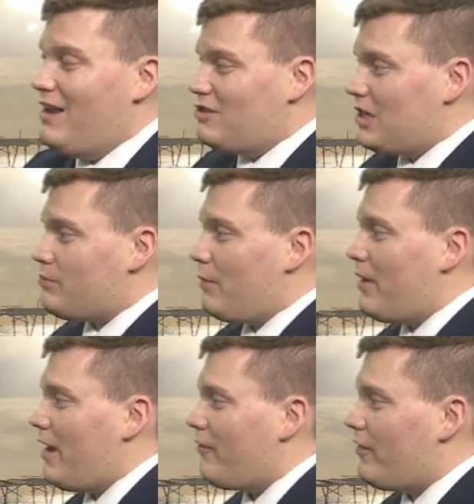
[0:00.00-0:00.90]
just
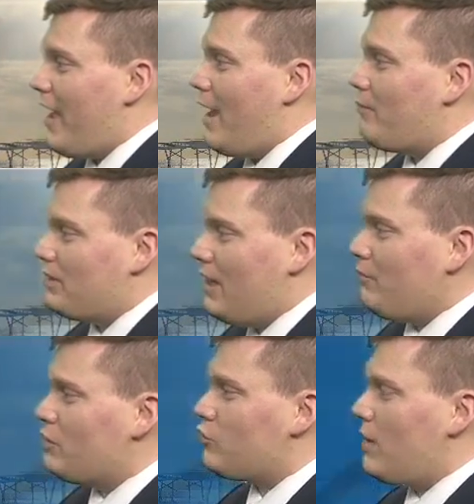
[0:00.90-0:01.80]
prepare for that. But
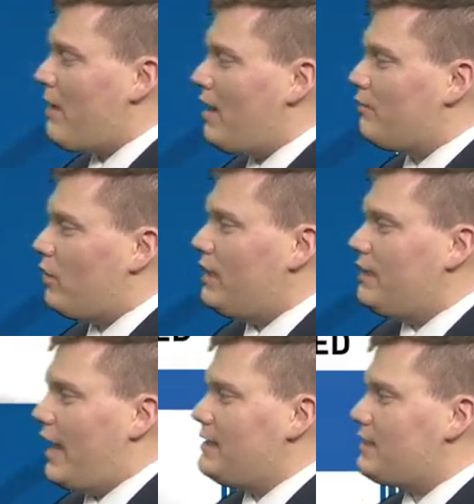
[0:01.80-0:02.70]
temperatures rebound pretty
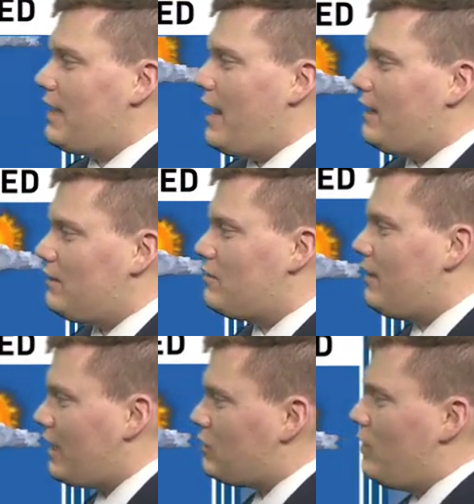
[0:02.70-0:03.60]
nicely heading into
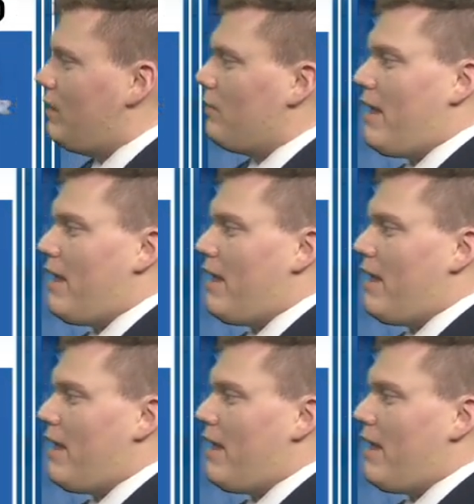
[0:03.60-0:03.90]
next week.